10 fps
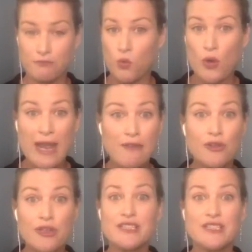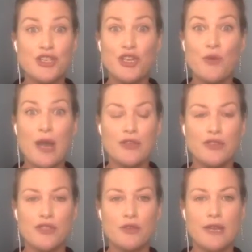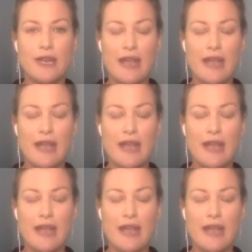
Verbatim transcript: whatever it is that you are doing.